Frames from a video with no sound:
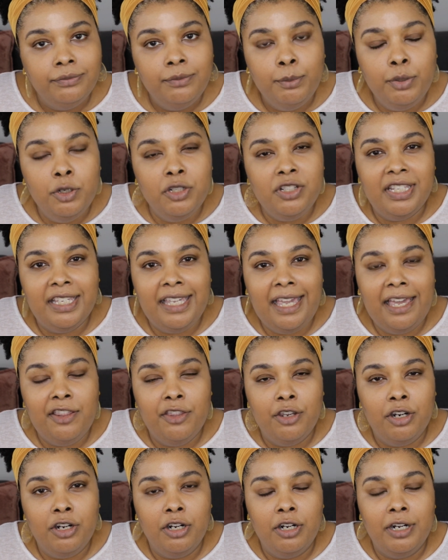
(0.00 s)
put
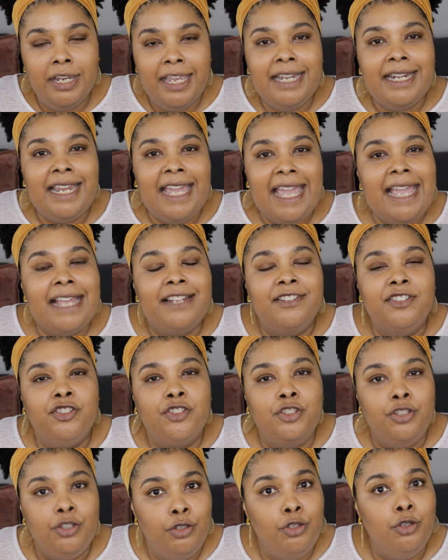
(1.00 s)
together,
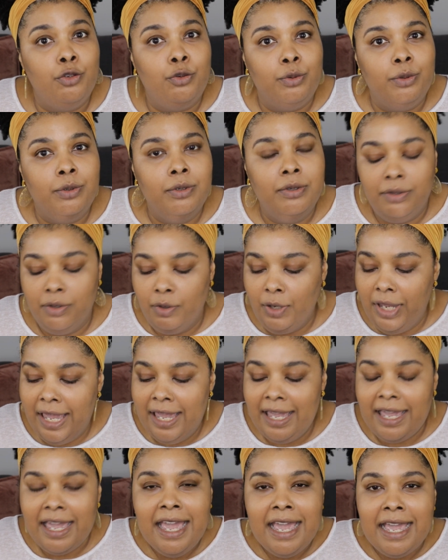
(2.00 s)
enhanced you,
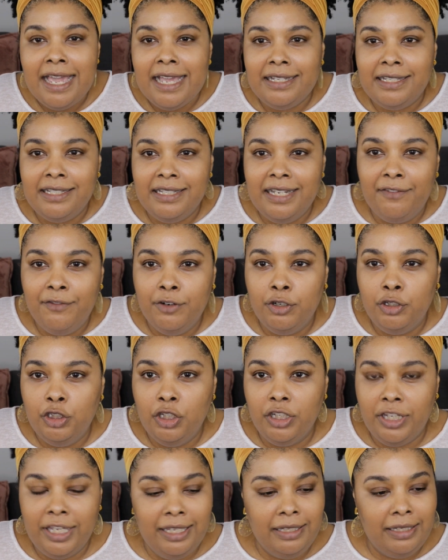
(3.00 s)
okay? It's never
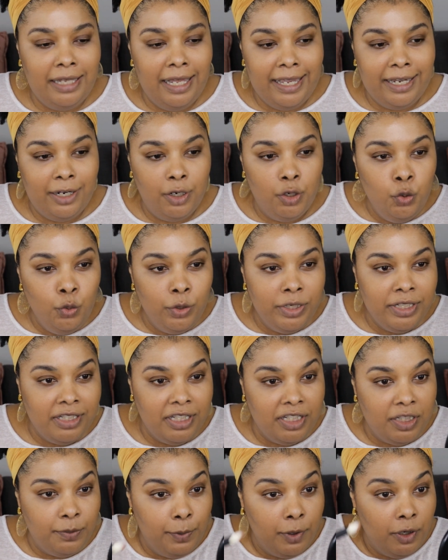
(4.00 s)
looking like, who is
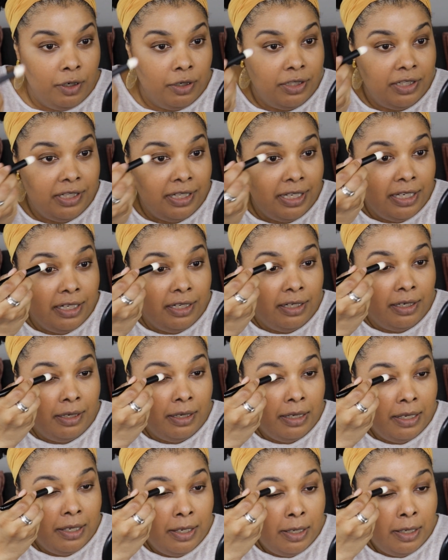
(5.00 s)
this person